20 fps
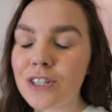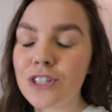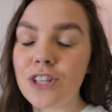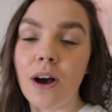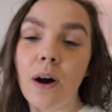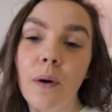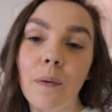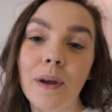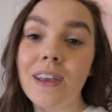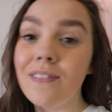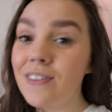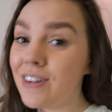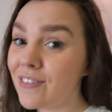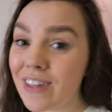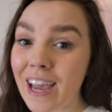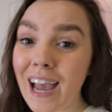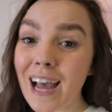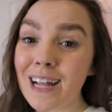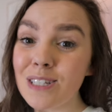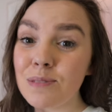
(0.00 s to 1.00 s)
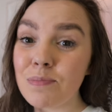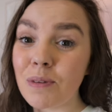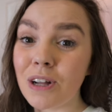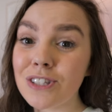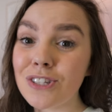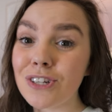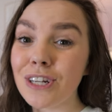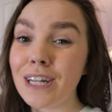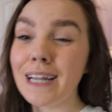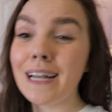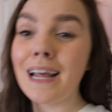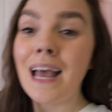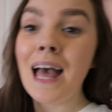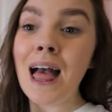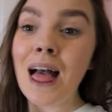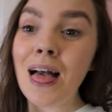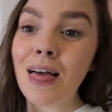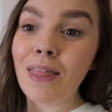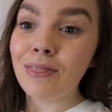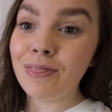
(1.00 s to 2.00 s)
So even if they hadn't sponsored it,
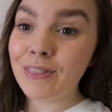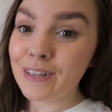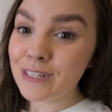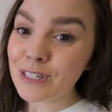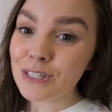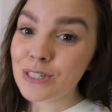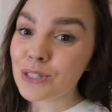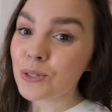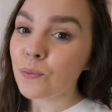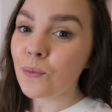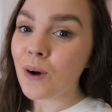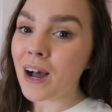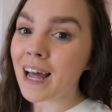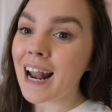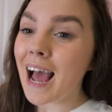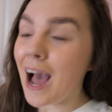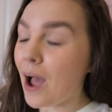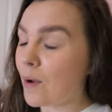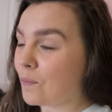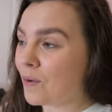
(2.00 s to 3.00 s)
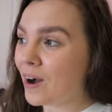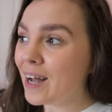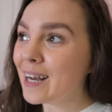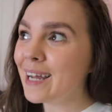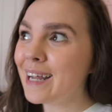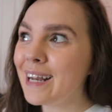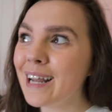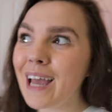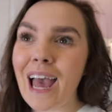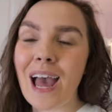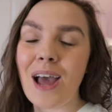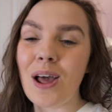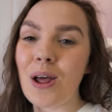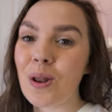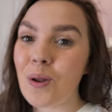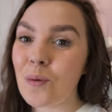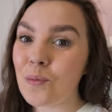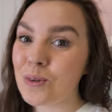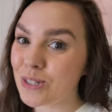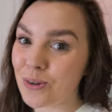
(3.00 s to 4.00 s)
this is the one I wanted
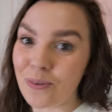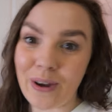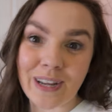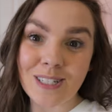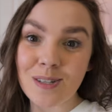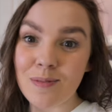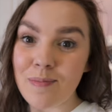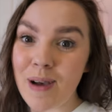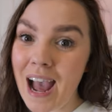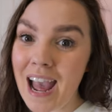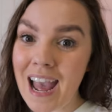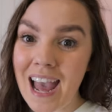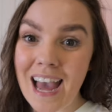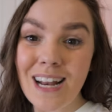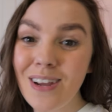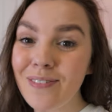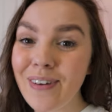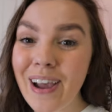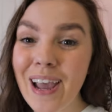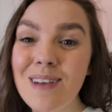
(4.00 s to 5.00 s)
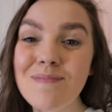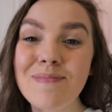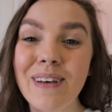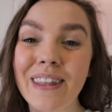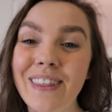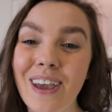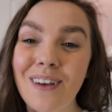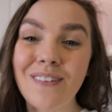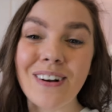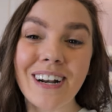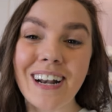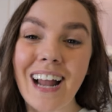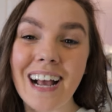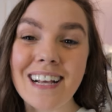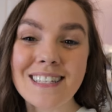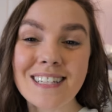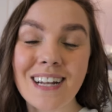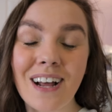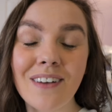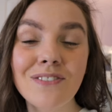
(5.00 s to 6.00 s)
and was going to buy anyway, but they were
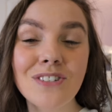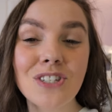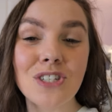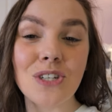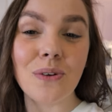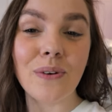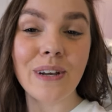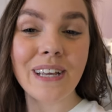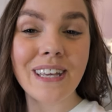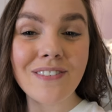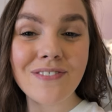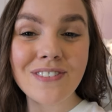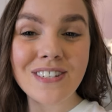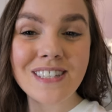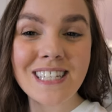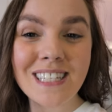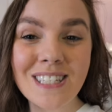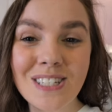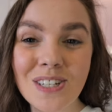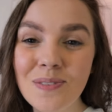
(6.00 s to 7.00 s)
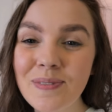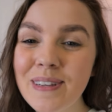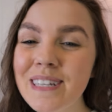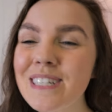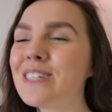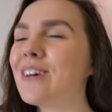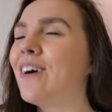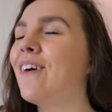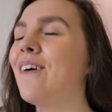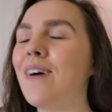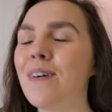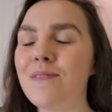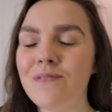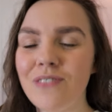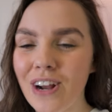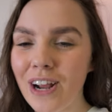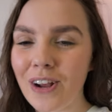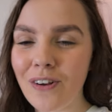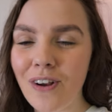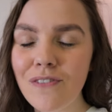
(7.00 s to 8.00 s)
nice enough to gift this to me, so I'm
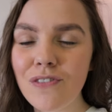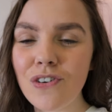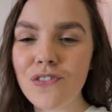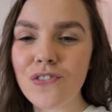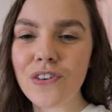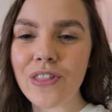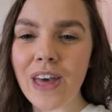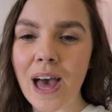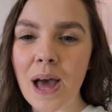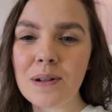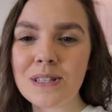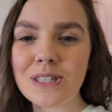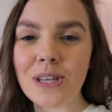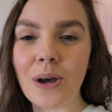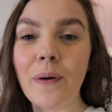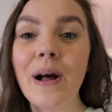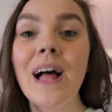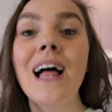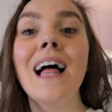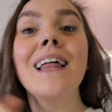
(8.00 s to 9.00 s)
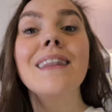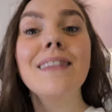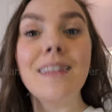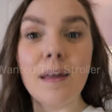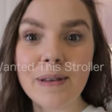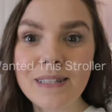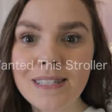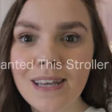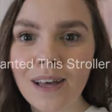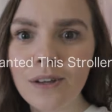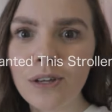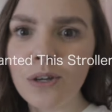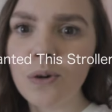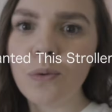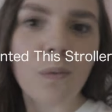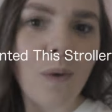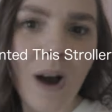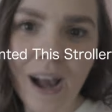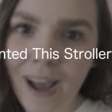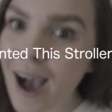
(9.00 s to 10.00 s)
very grateful for that. So let me tell you
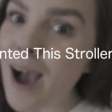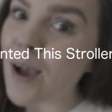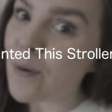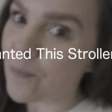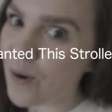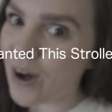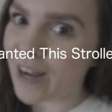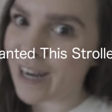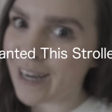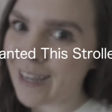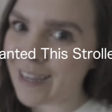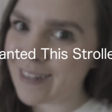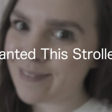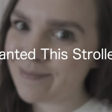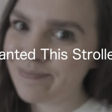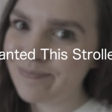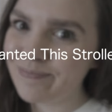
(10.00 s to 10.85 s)
why I wanted it.